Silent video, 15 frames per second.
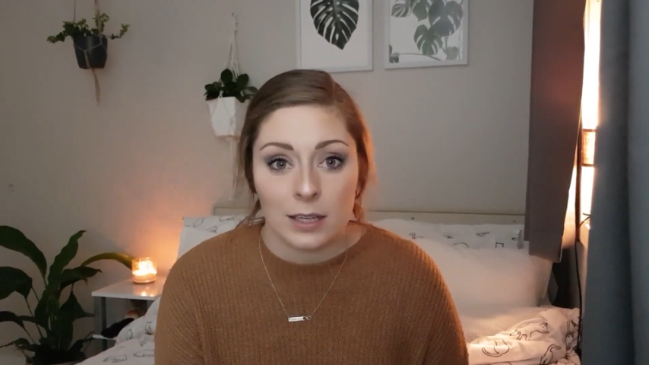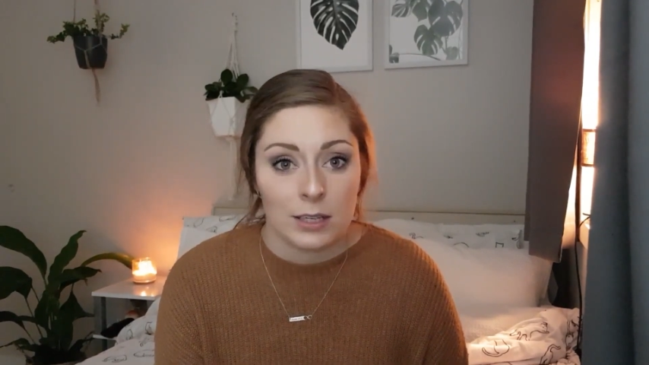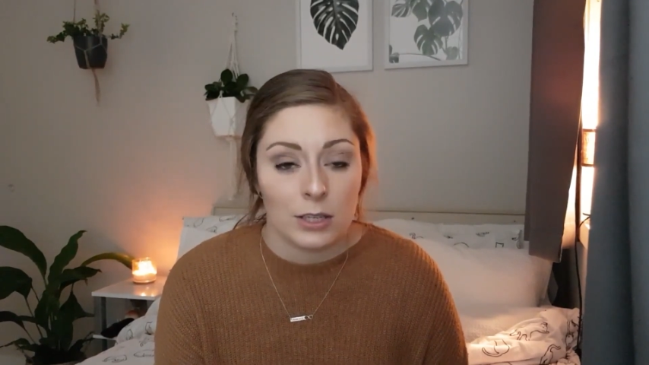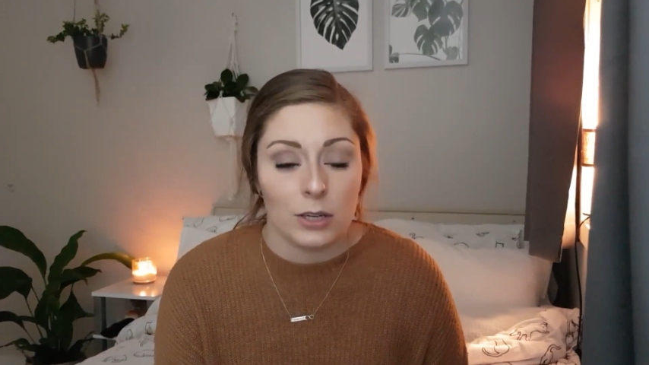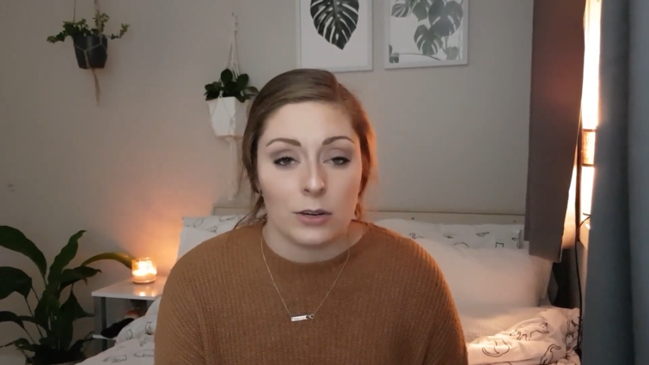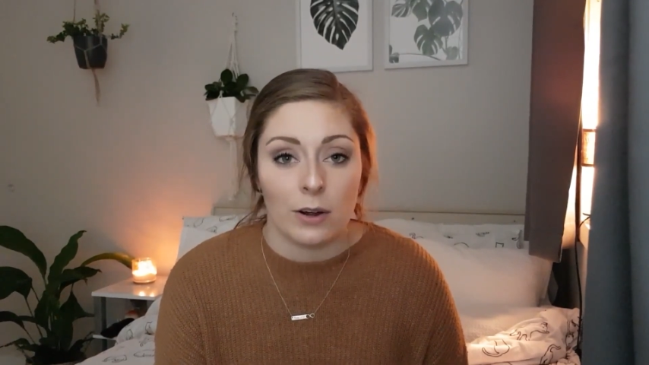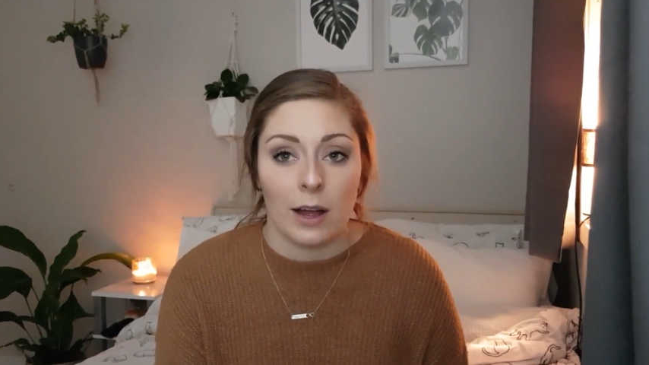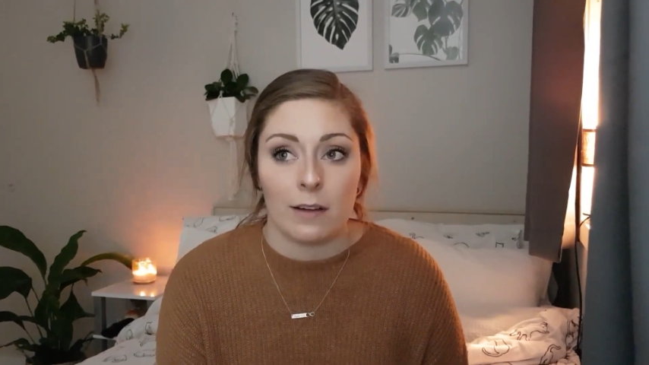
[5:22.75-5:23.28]

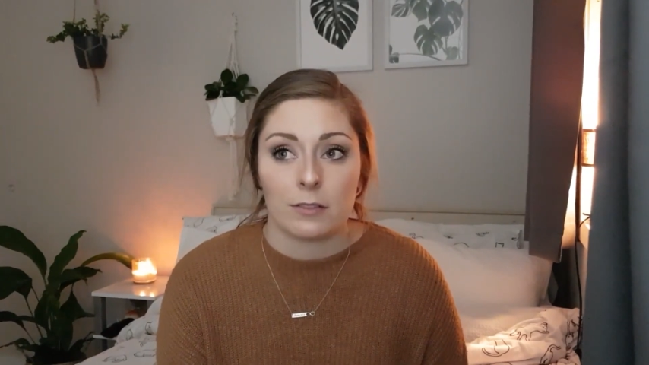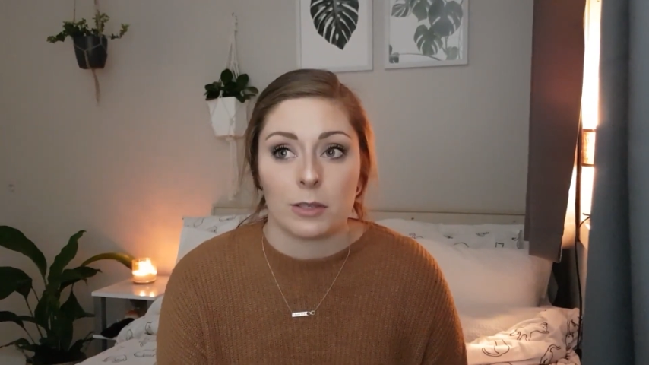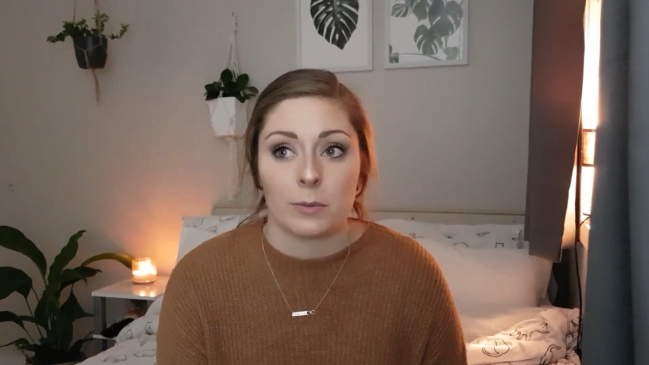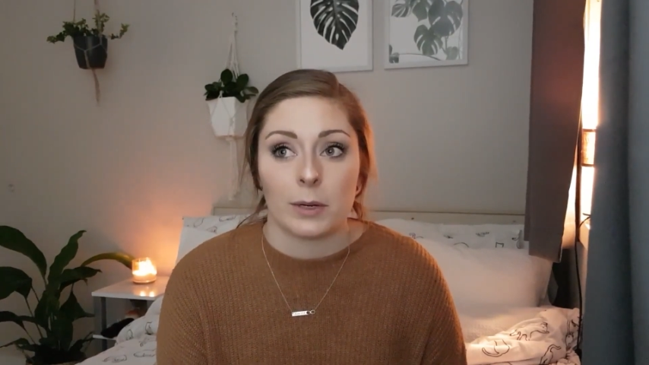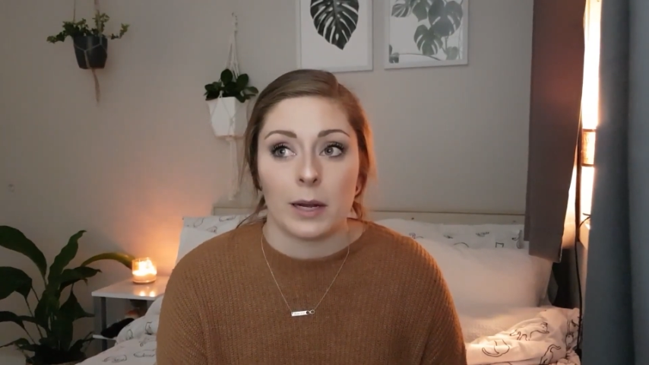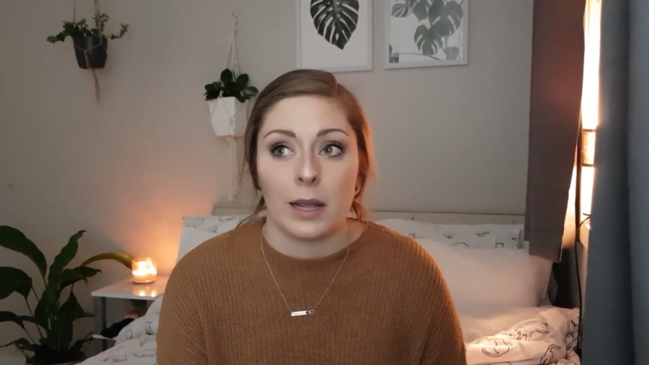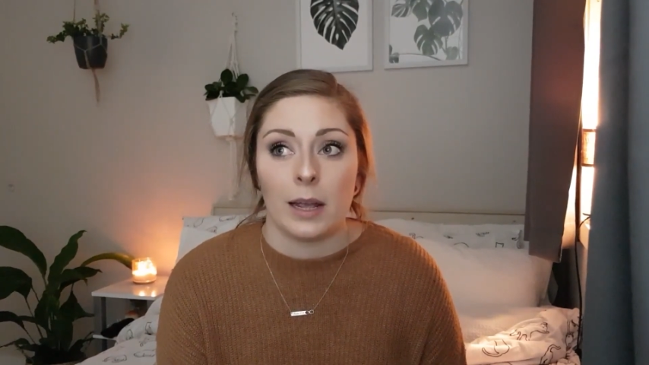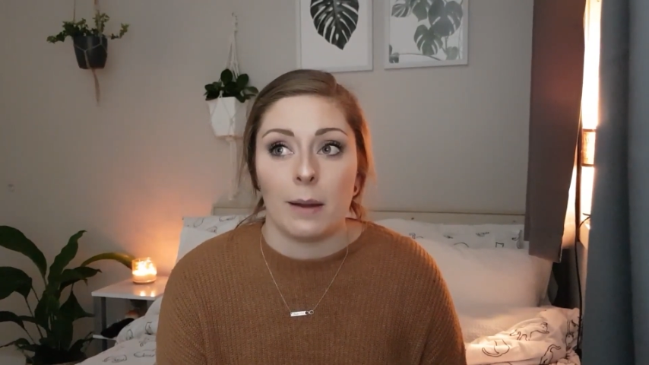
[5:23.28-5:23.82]
You don't have to
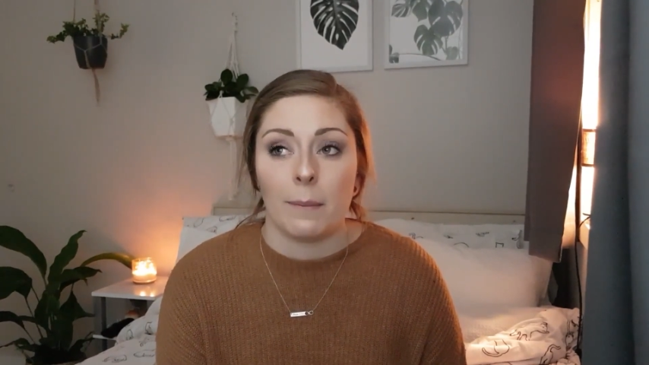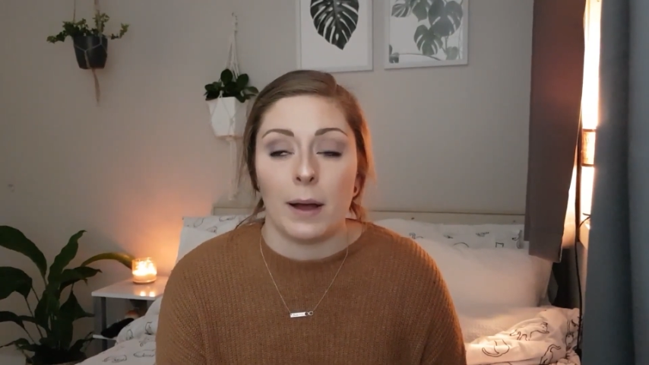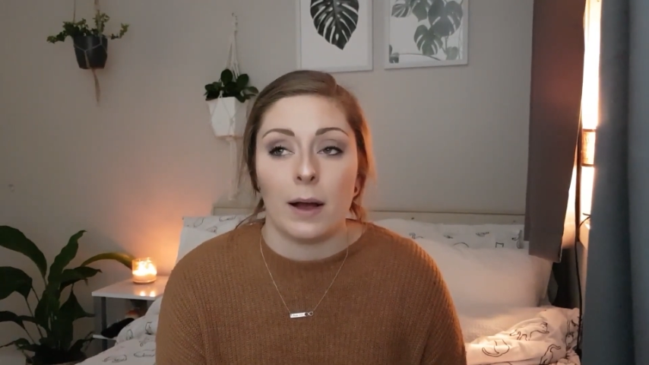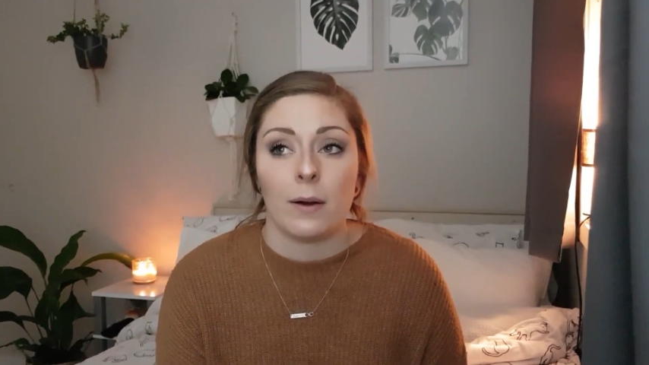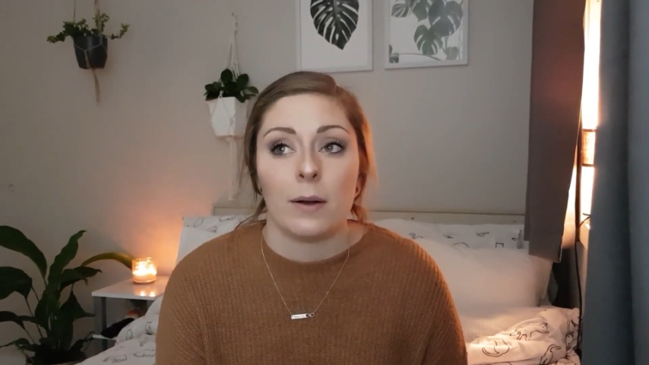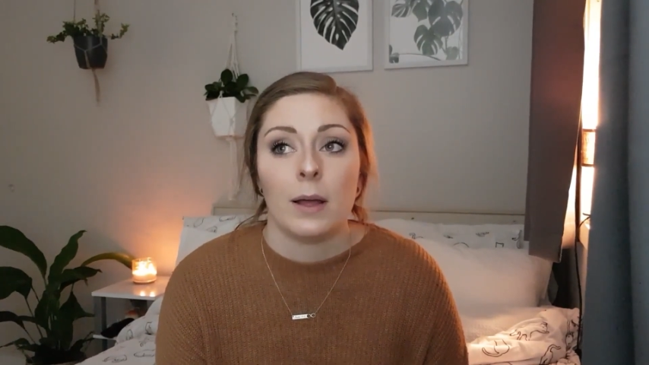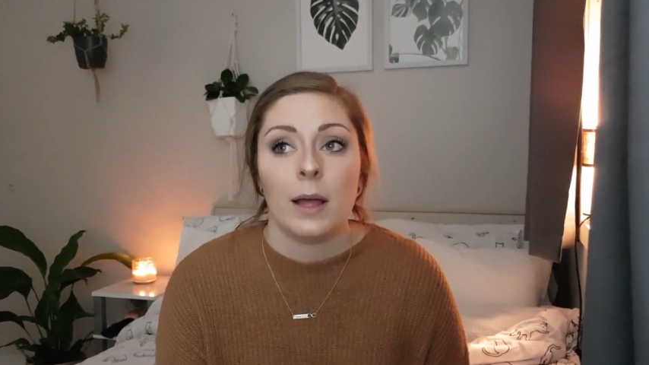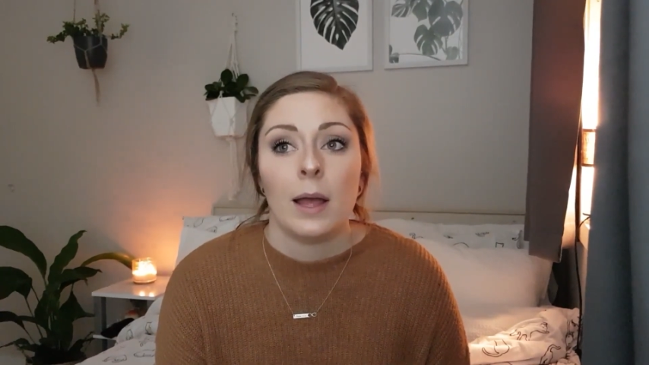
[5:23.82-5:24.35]
worry
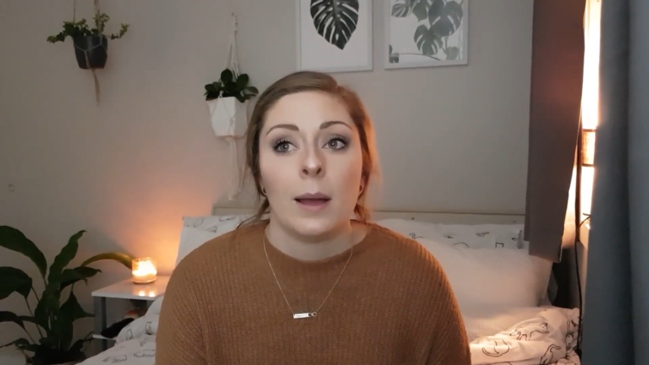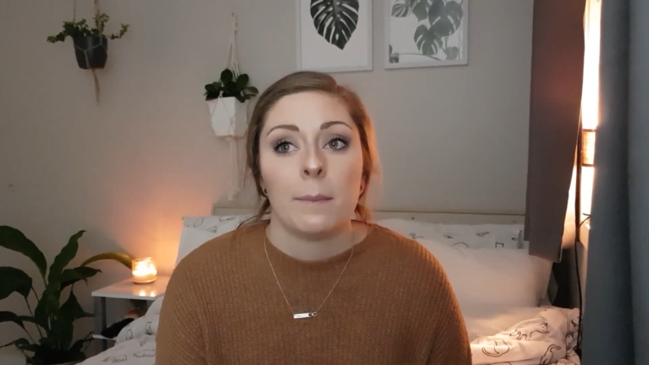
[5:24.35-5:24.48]
about